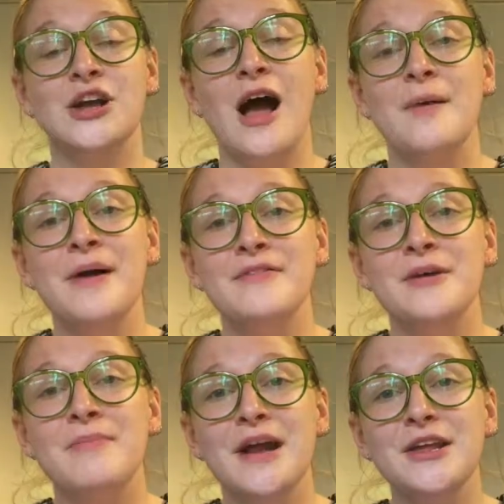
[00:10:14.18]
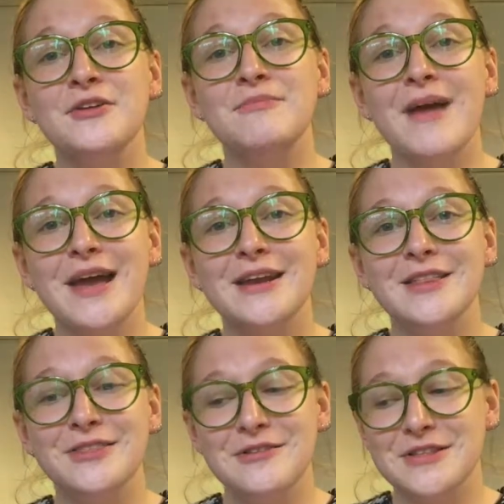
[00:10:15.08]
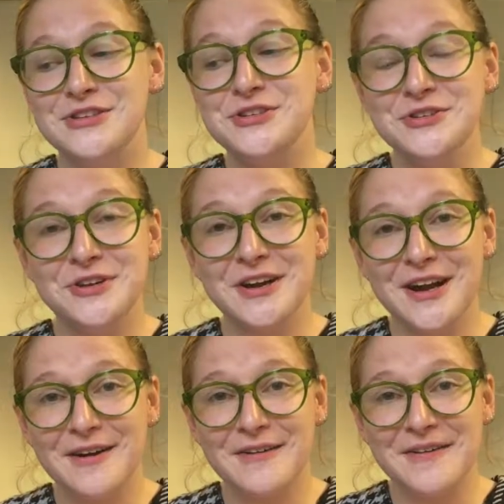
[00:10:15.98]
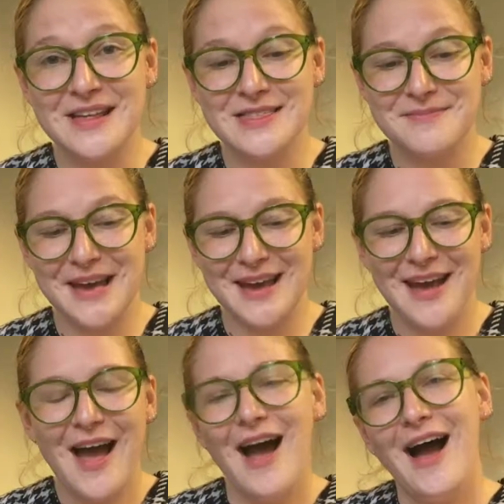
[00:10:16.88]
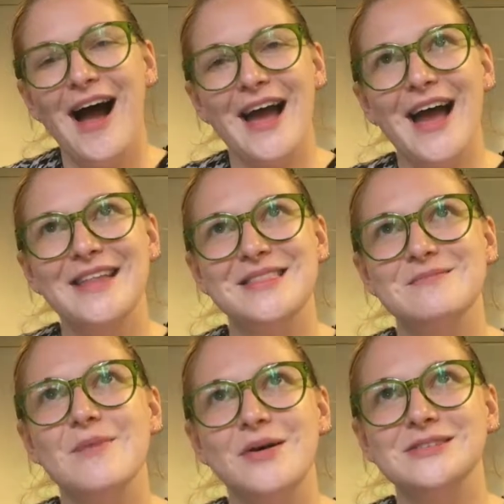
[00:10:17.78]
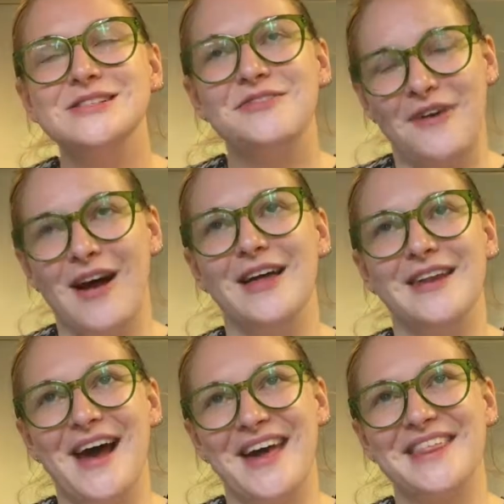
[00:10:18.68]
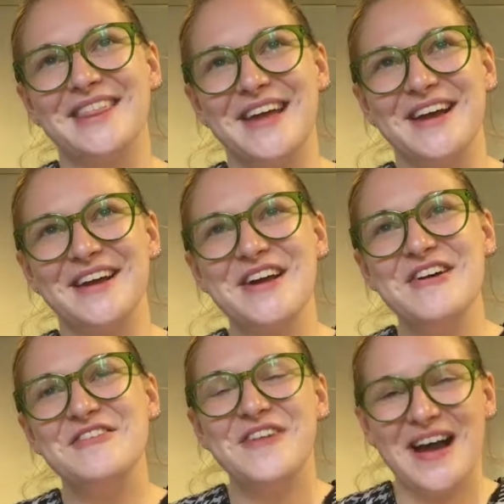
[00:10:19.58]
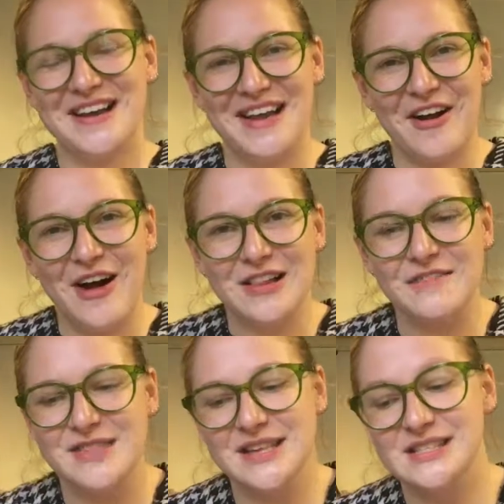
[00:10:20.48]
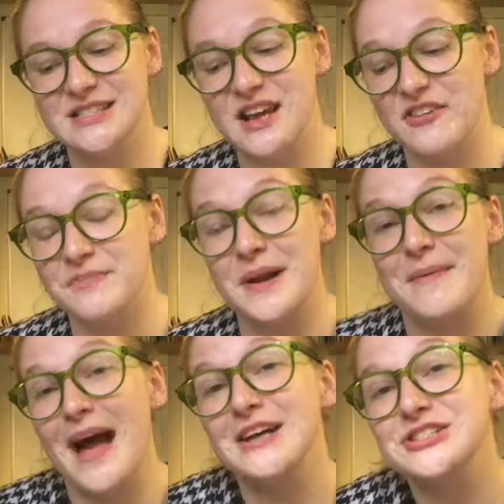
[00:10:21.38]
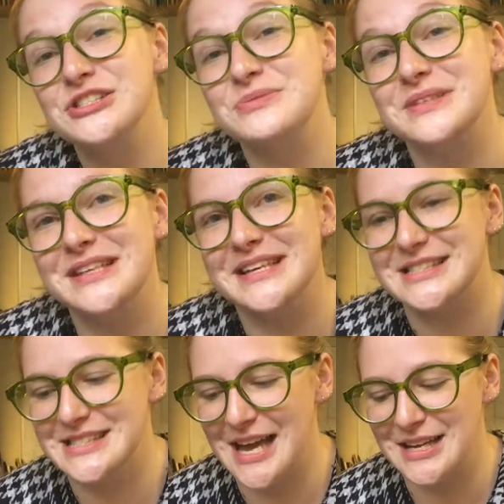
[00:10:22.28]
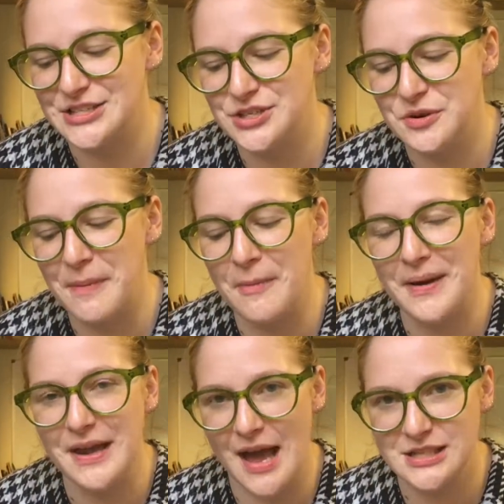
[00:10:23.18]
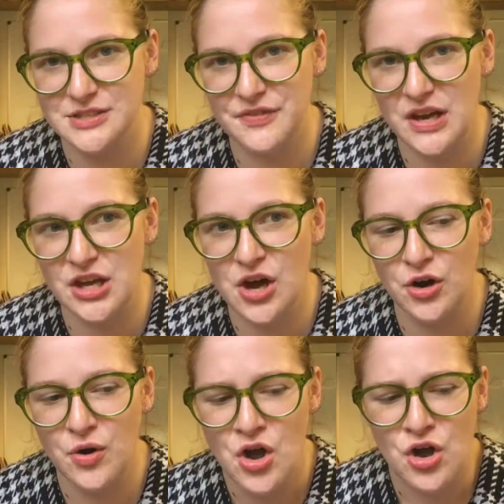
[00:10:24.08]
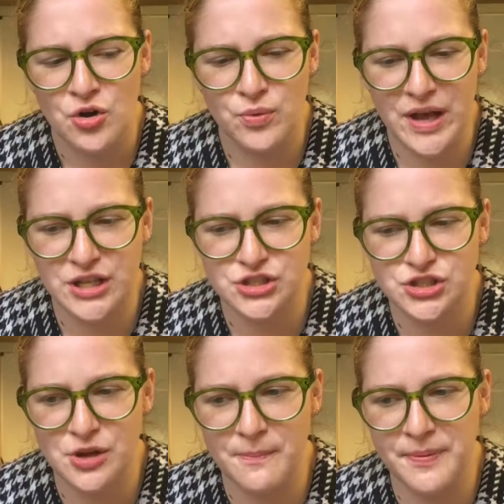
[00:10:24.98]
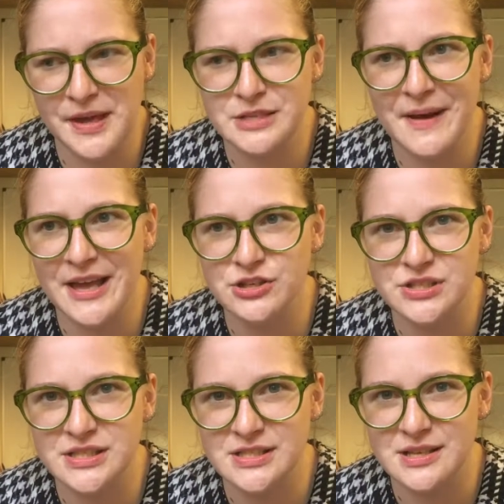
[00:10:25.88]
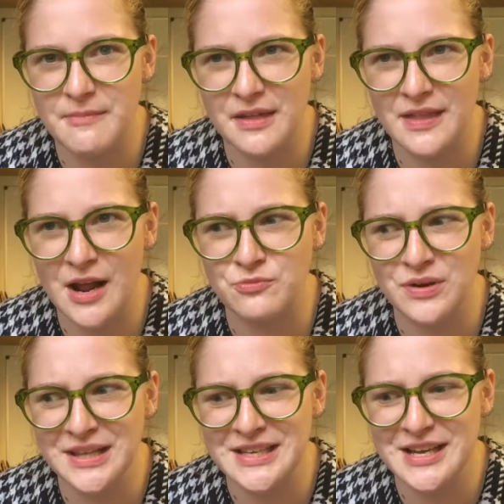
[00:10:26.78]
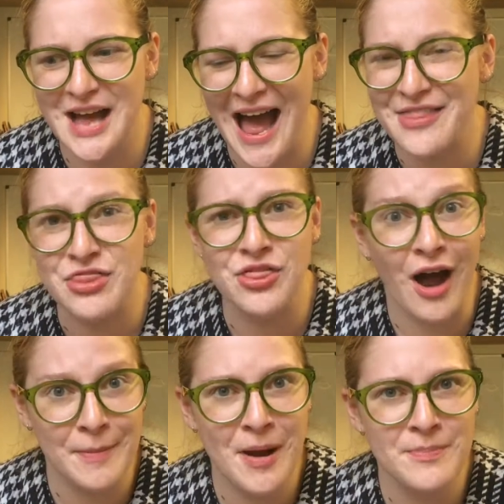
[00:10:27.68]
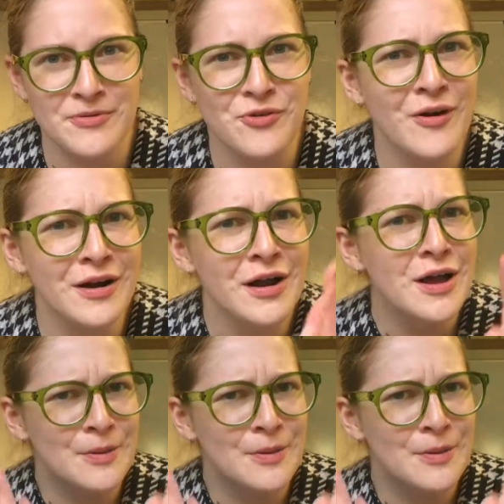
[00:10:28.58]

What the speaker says: job, everybody. You made it through the Tudor era with me. I had the most fun, I think, finding all of this stuff, but I'm actually really excited too about my next video, which piqued my interest in something that I really hadn't thought about before,